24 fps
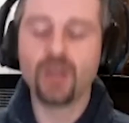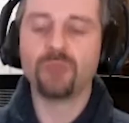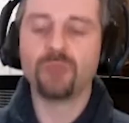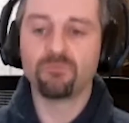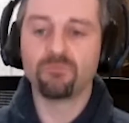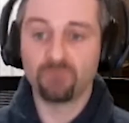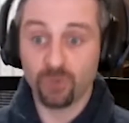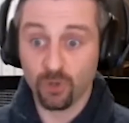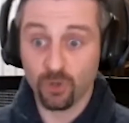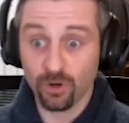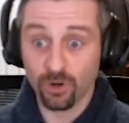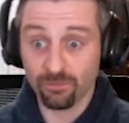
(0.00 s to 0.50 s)

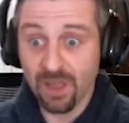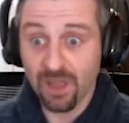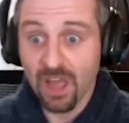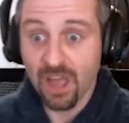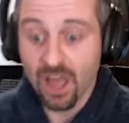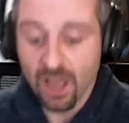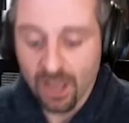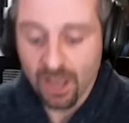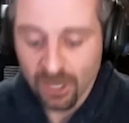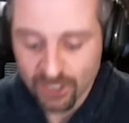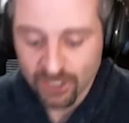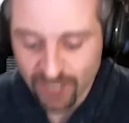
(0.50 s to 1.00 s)
Sure.
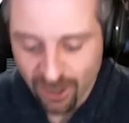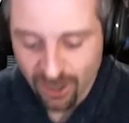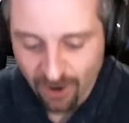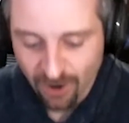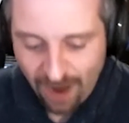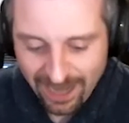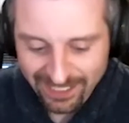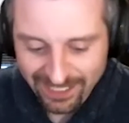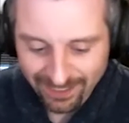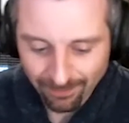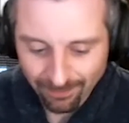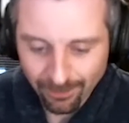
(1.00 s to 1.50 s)
So
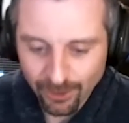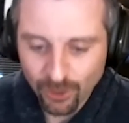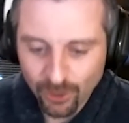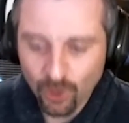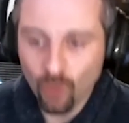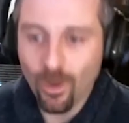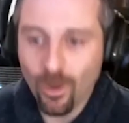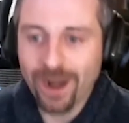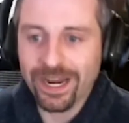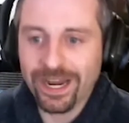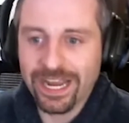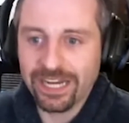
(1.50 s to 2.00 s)
as someone who
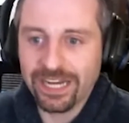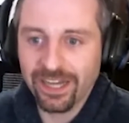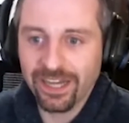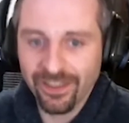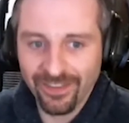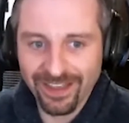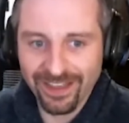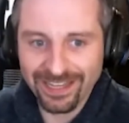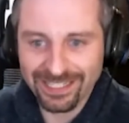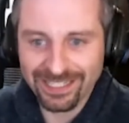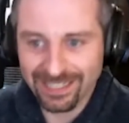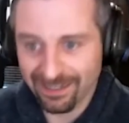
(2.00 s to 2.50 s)
went into
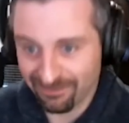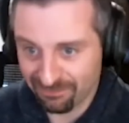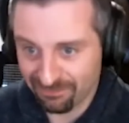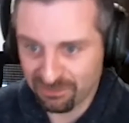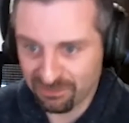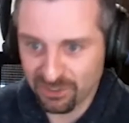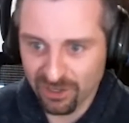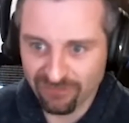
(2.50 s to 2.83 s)
this